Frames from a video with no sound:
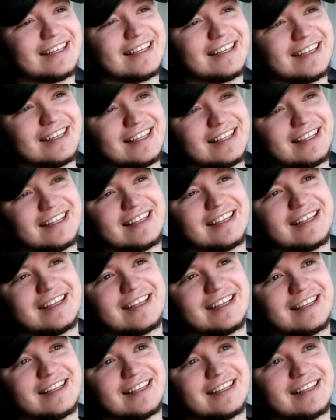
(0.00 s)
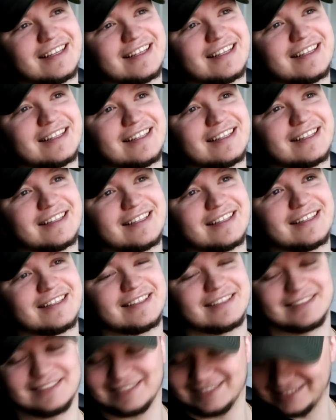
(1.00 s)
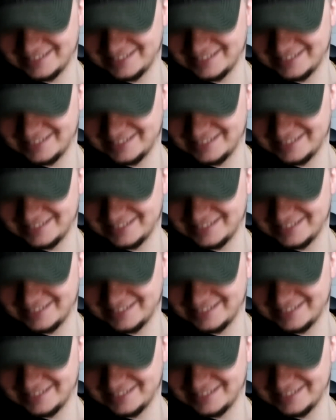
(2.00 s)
(silent)